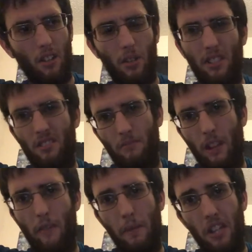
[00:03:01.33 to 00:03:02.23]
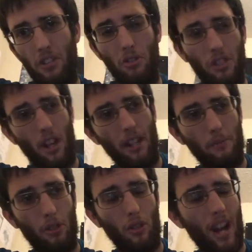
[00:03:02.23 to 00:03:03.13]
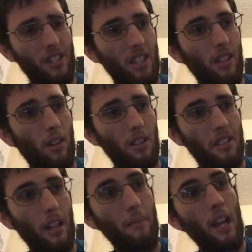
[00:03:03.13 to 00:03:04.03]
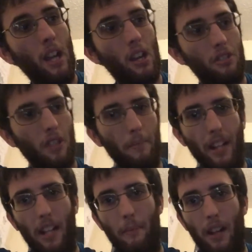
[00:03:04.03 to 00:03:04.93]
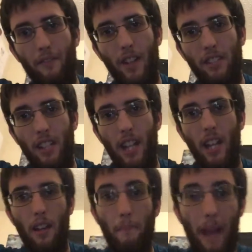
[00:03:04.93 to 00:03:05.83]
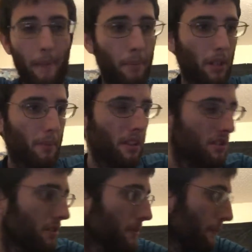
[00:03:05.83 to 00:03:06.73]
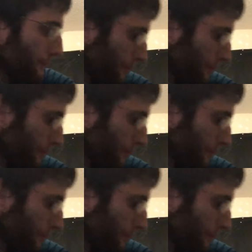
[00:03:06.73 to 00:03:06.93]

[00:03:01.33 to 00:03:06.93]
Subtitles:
don't know, it's giving me issues now. It keeps crashing all the time. So I'm thinking about investing and getting a MacBook pretty soon.